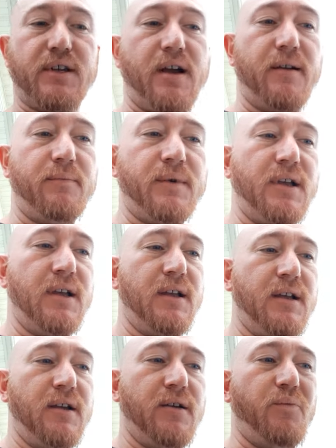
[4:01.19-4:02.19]
I'm
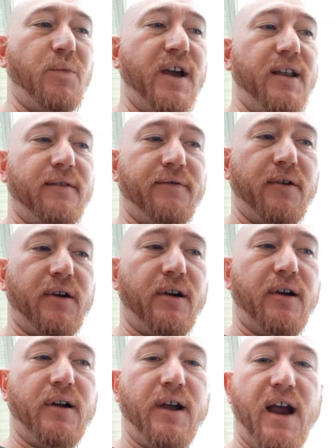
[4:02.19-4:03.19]
waiting
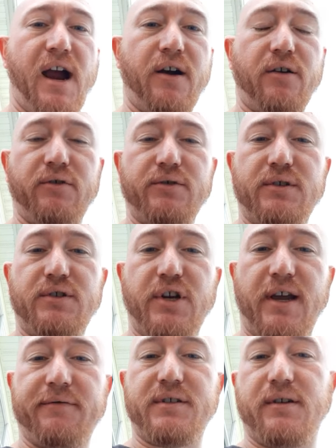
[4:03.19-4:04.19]
for arrows,
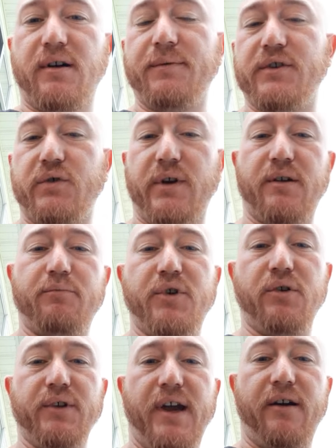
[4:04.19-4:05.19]
shafts to come in so I could
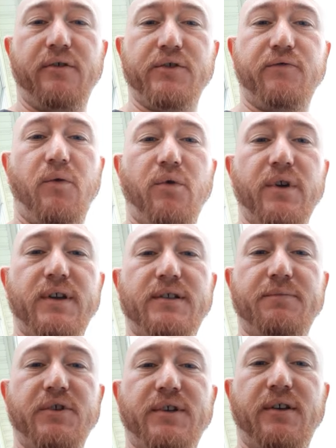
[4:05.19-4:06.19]
build arrows for
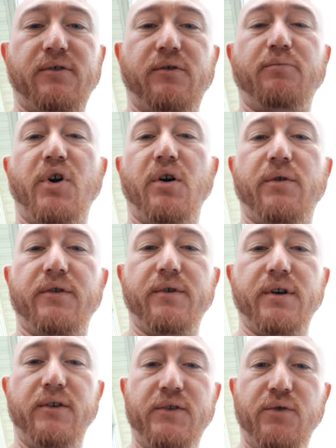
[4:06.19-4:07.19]
each particular bow and
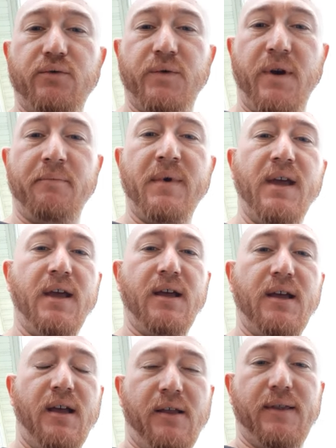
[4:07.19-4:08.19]
really tune them.
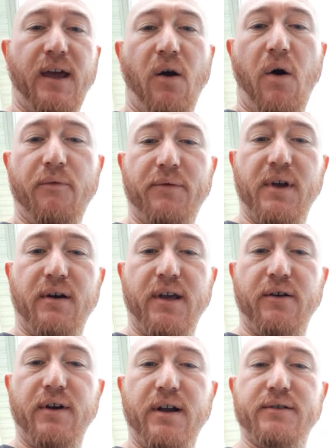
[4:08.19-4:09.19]
Then hopefully I'll
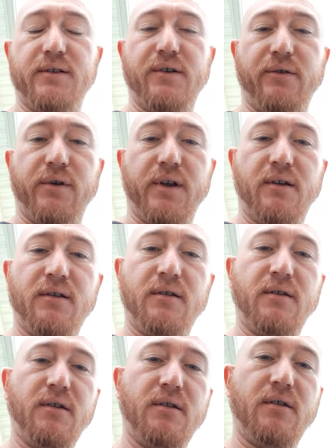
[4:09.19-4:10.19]
get around to doing
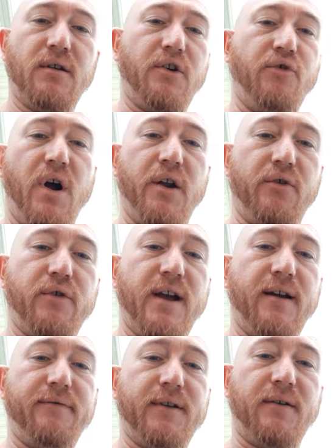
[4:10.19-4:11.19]
a
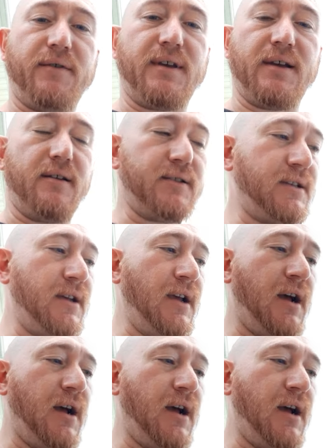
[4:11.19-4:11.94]
chronograph and everything else.